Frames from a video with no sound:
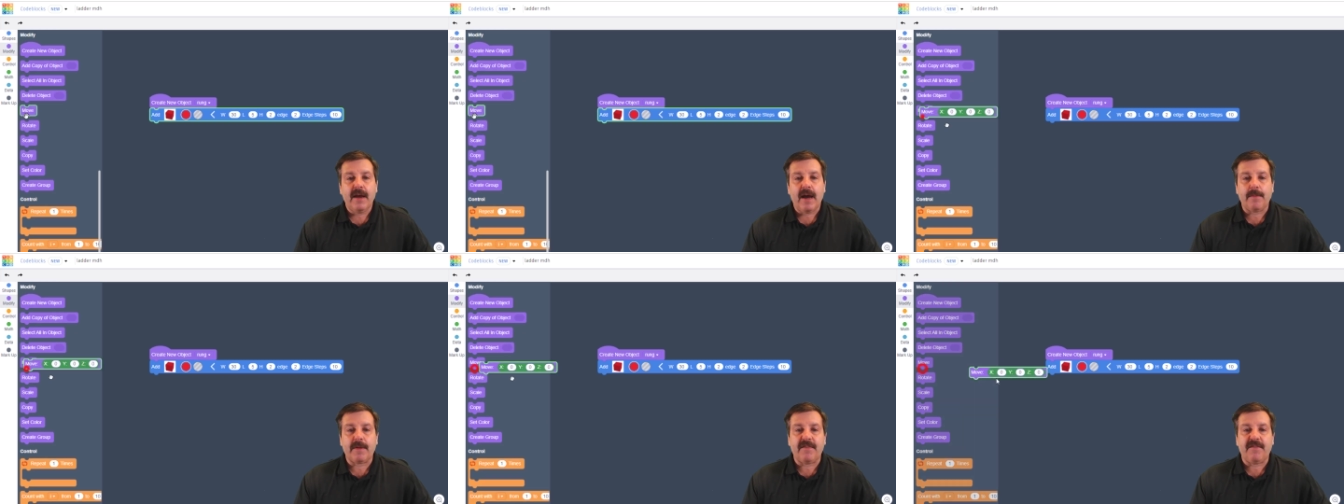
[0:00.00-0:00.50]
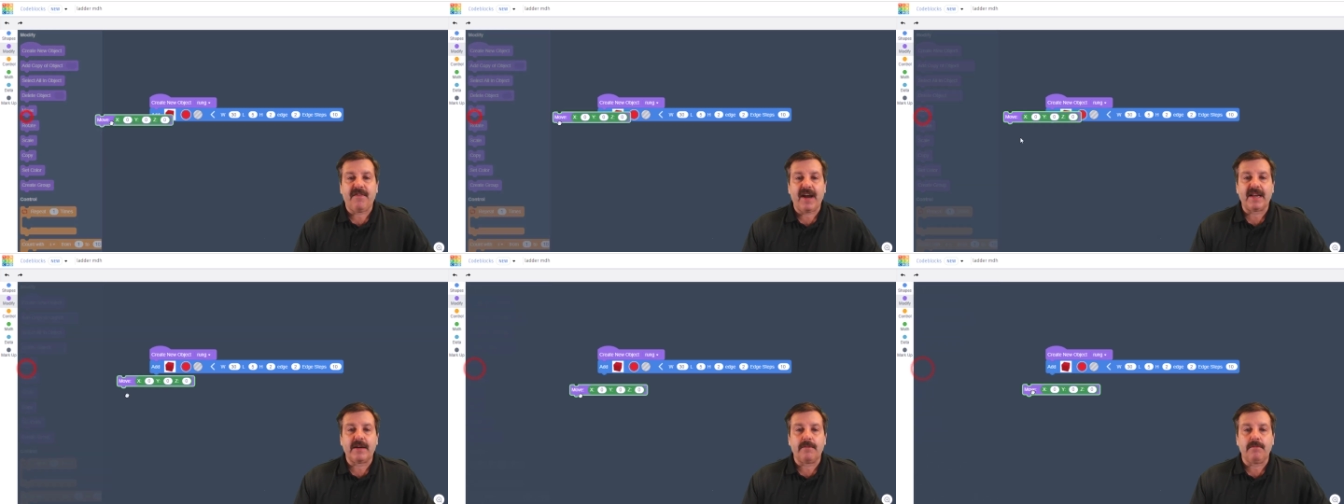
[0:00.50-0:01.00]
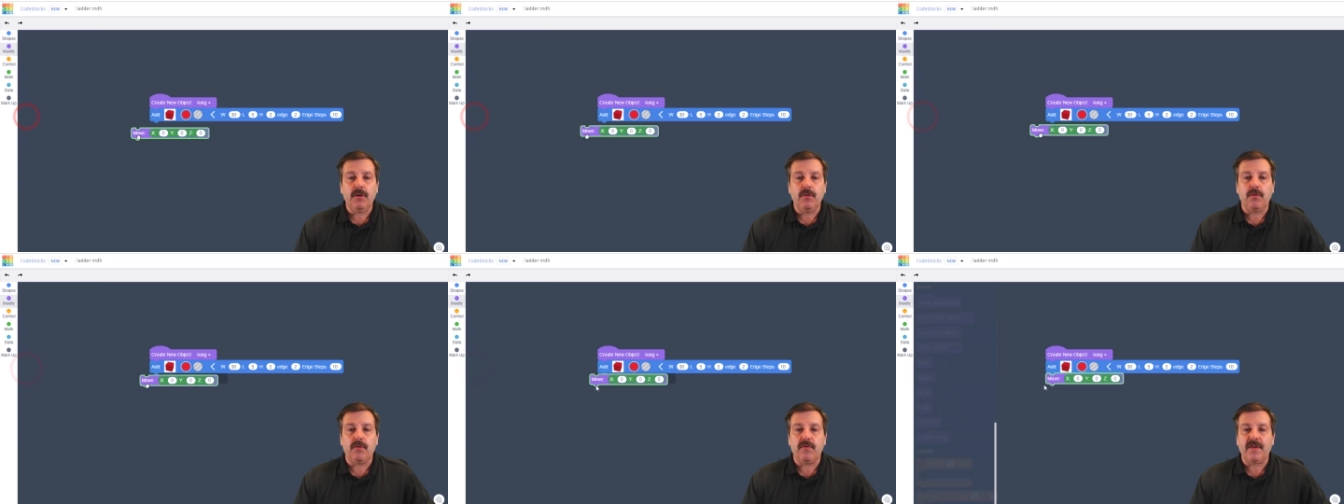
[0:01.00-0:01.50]
I'm going to find a
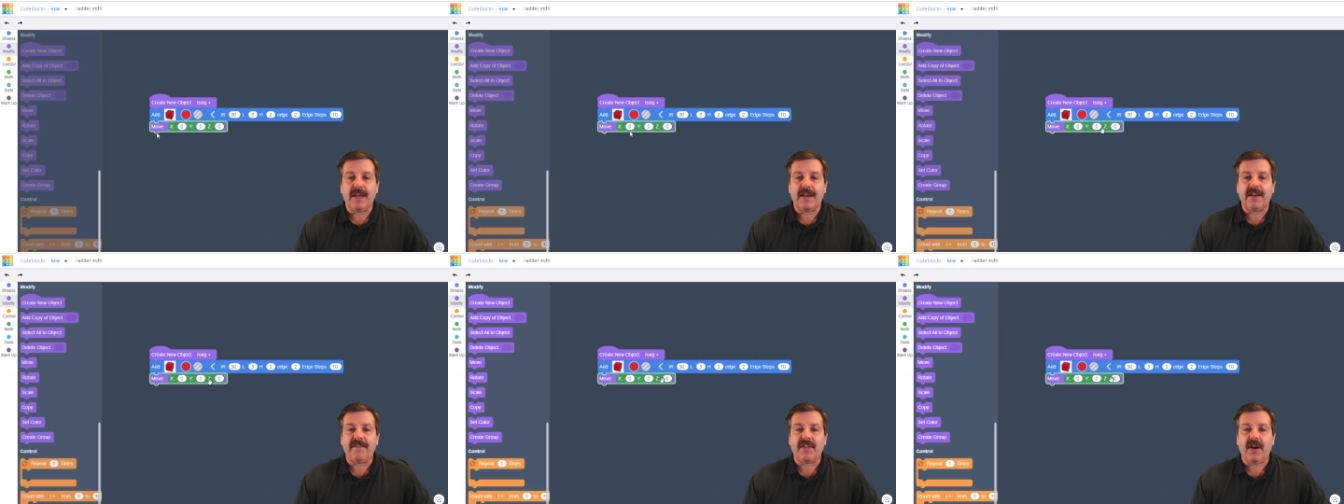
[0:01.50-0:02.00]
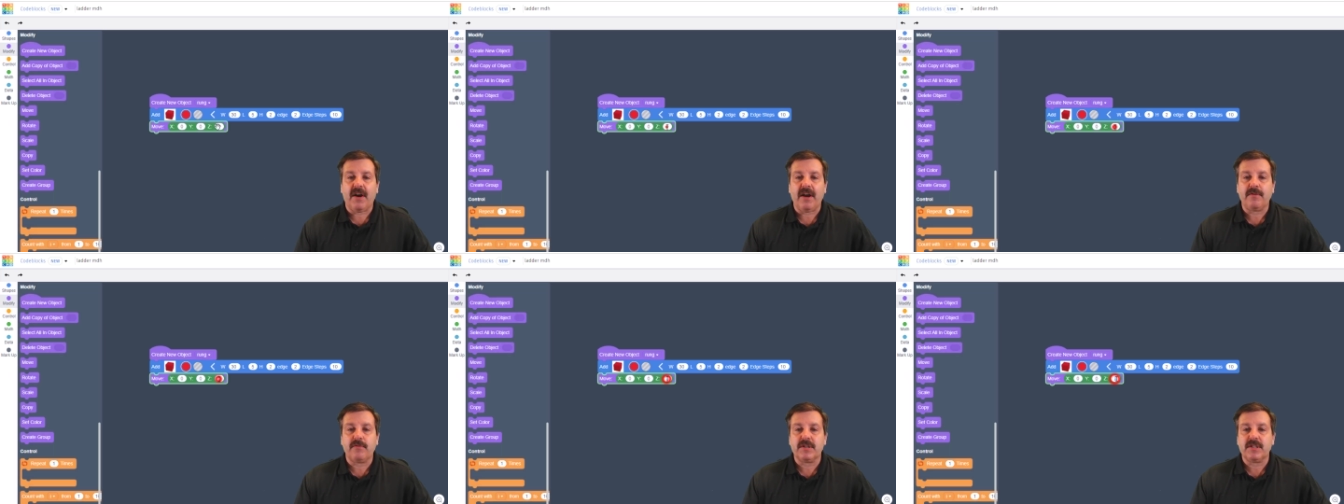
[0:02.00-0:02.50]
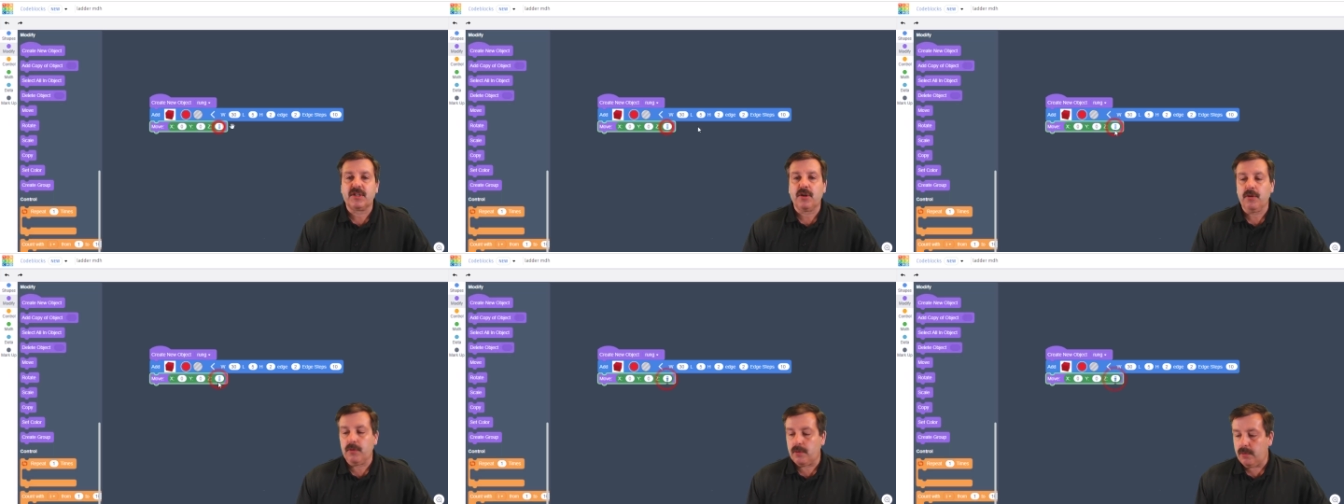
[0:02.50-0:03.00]
move, and if the height was
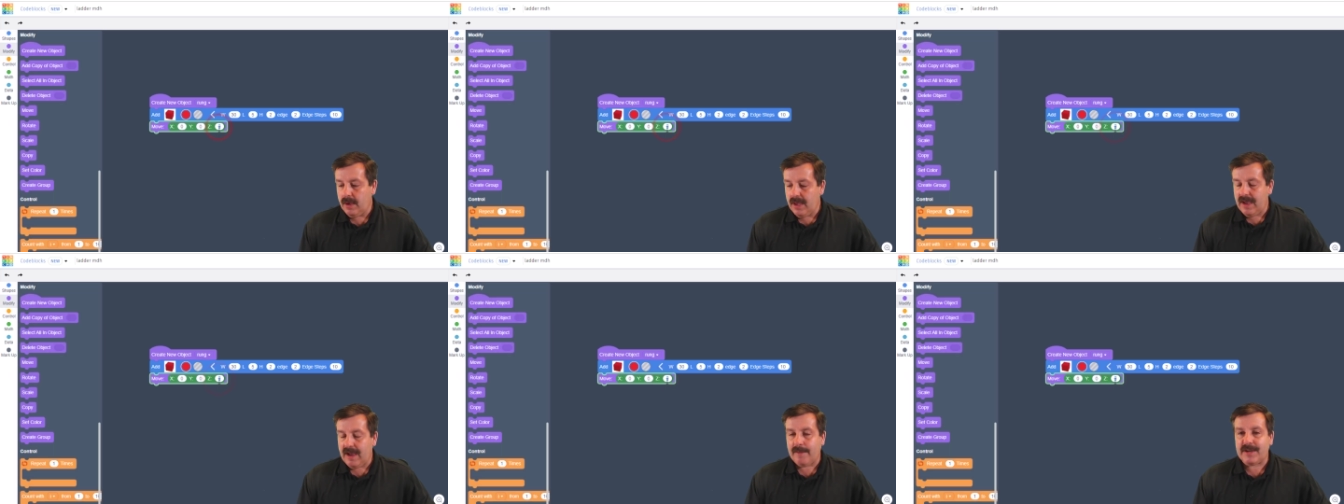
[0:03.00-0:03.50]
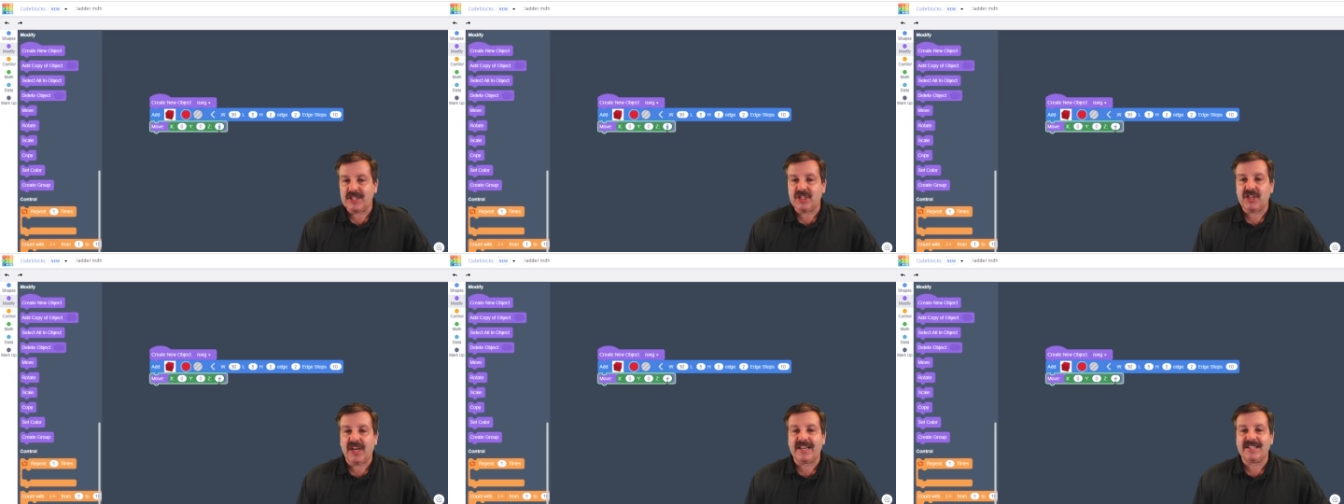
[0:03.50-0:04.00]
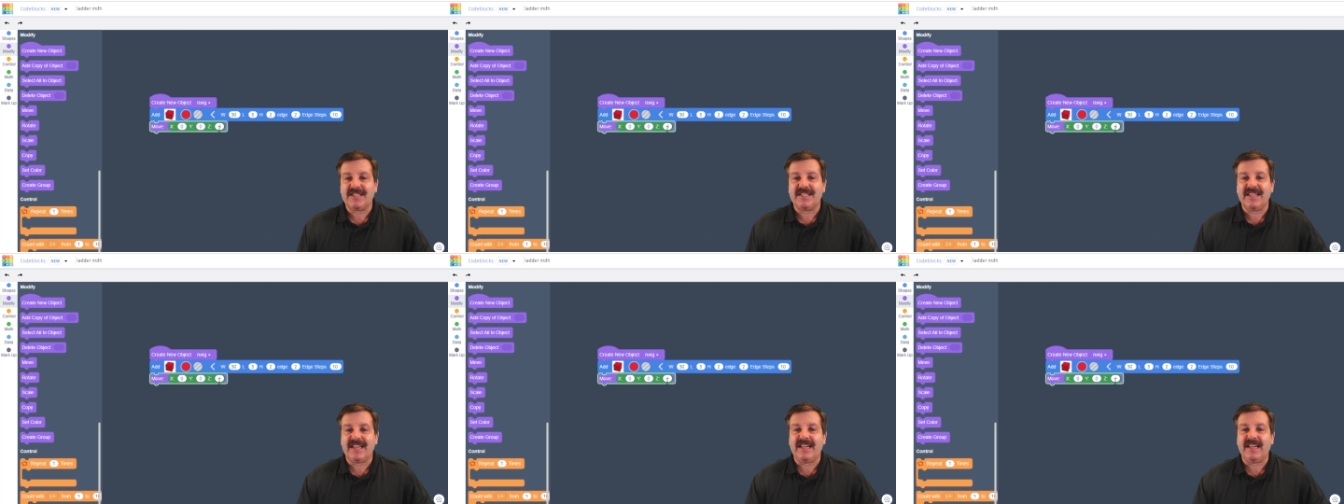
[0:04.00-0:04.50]
2, I'm going to change
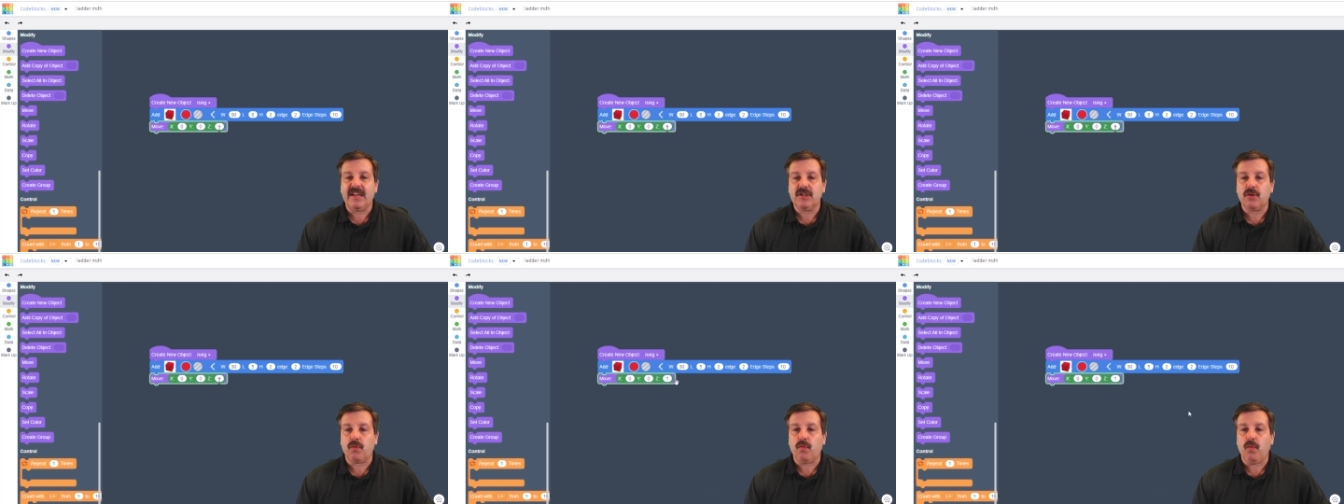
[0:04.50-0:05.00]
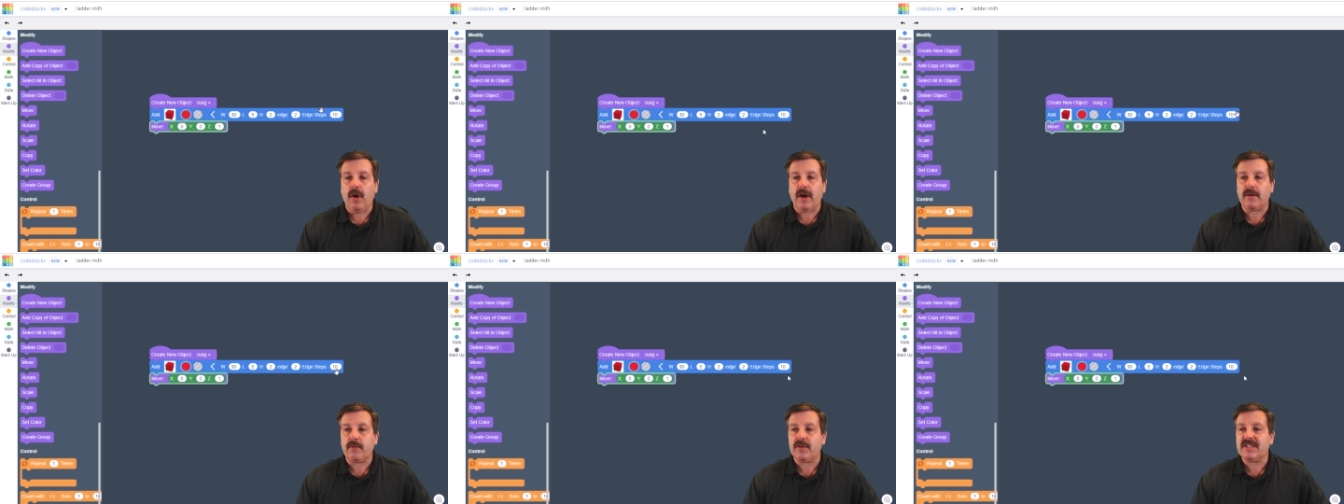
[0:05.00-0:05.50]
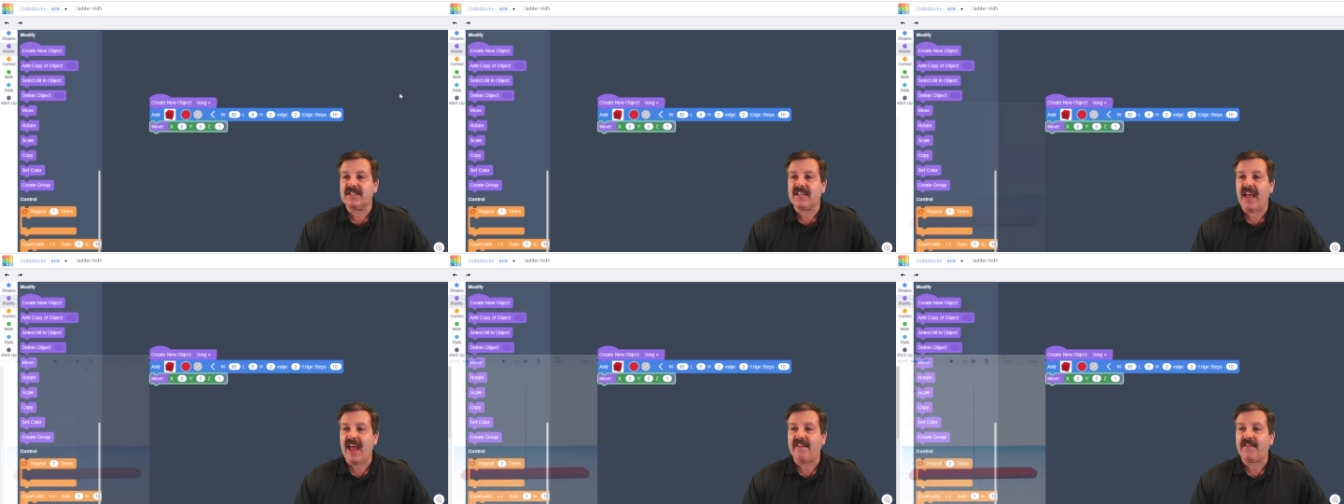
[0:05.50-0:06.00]
Z to 1, which is
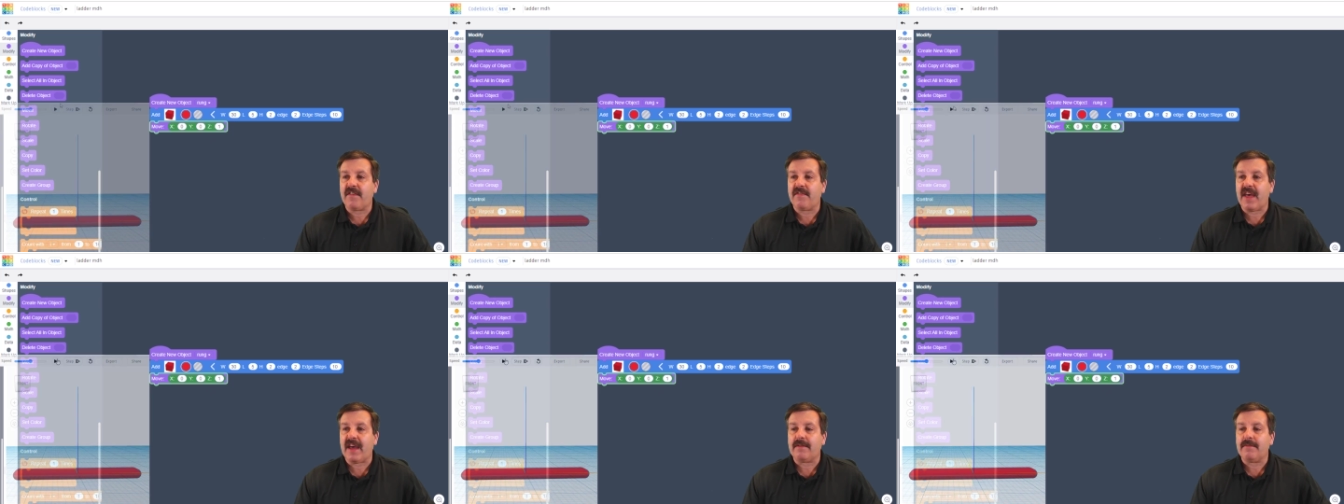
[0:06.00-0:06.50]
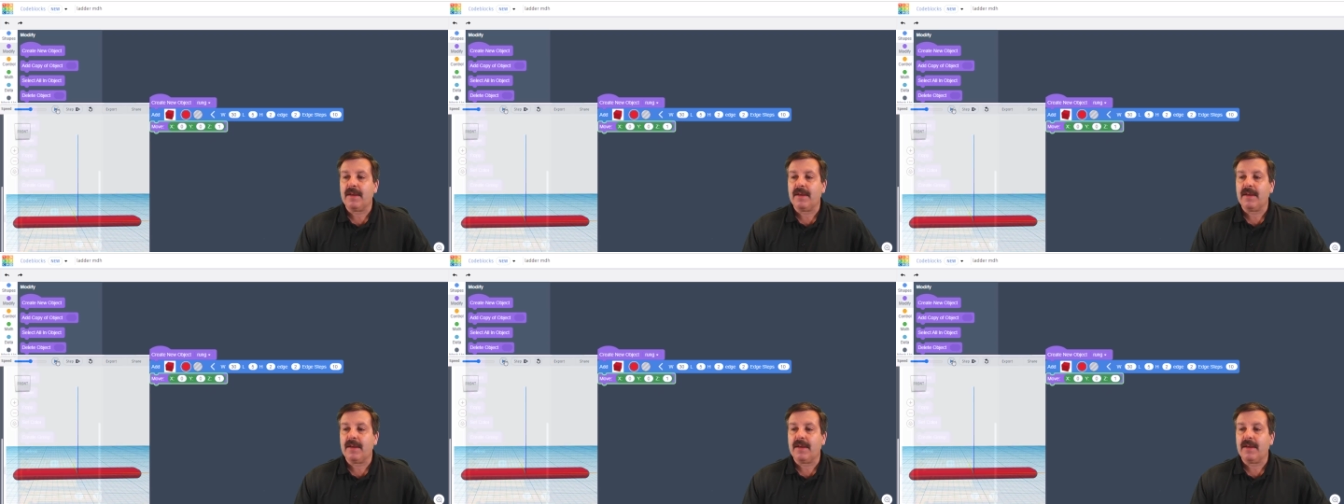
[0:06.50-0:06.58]
half of that.